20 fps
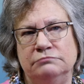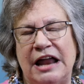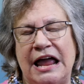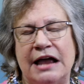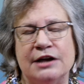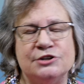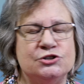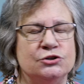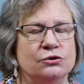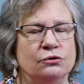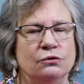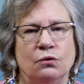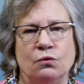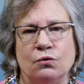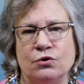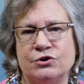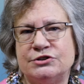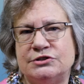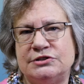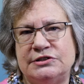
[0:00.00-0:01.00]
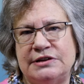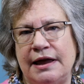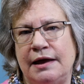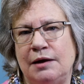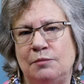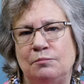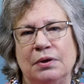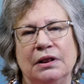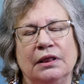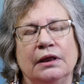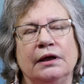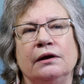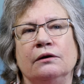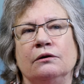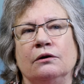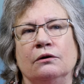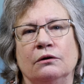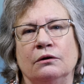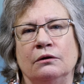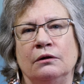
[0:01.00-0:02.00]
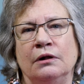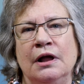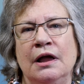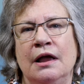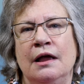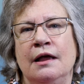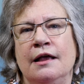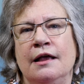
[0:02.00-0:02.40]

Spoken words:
national or state political